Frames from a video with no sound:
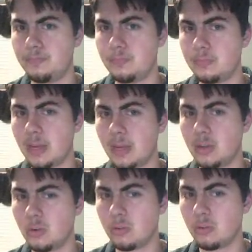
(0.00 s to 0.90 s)
I don't know
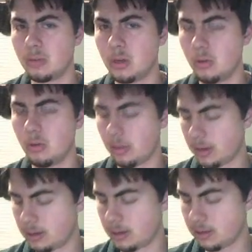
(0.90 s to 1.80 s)
if I'm gonna go with like
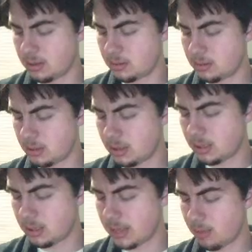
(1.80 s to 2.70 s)
a
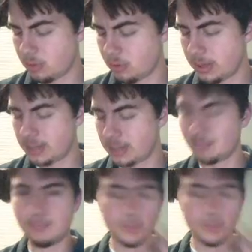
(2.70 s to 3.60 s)
label that has a
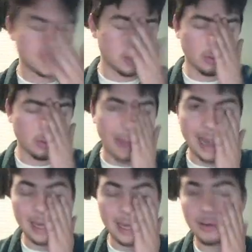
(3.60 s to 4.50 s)
silver
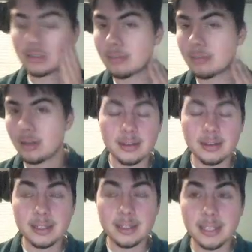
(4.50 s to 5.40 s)
backing or something, or a
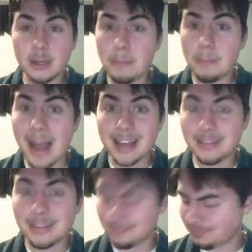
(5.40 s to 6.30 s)
clear backing.
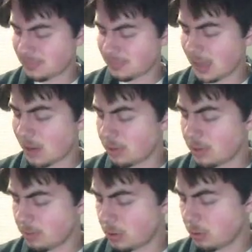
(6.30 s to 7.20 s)
I don't think I'm
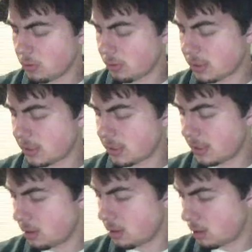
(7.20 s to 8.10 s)
gonna go with clear
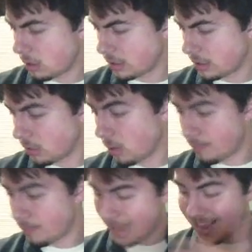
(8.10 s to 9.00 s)
unless I want to
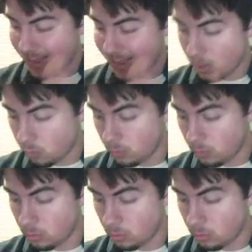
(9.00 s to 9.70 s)
paint that over,